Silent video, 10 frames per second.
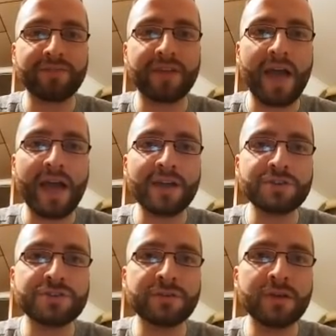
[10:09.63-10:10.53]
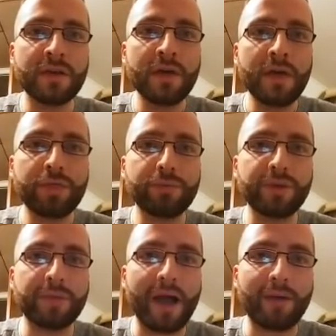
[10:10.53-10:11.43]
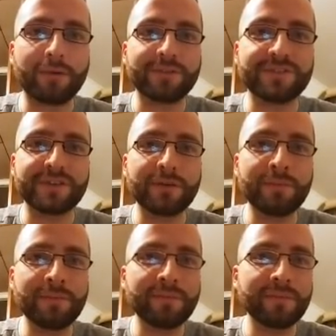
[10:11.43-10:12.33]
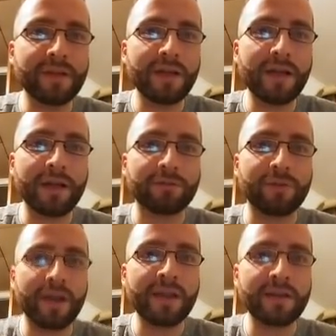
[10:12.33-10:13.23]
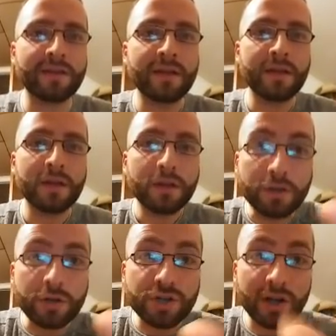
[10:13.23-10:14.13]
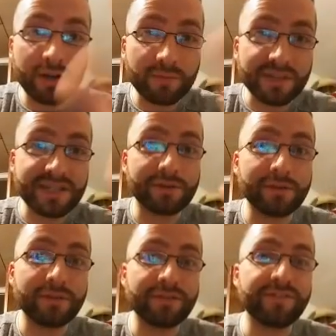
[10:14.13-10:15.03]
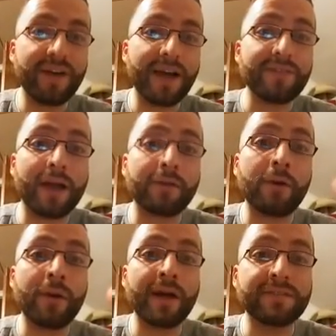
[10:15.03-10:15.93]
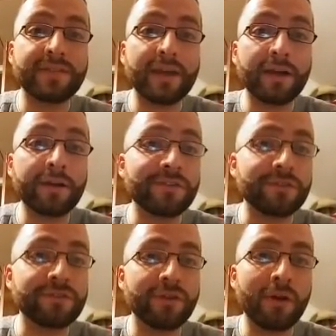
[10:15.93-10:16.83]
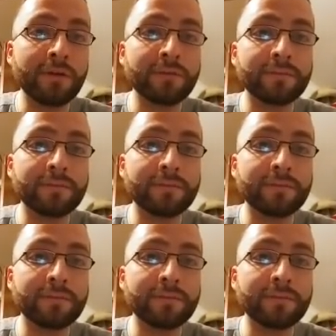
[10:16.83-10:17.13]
cash, 3 power serum. All right. Good chunk of materials, 5 arrowheads there, as you saw.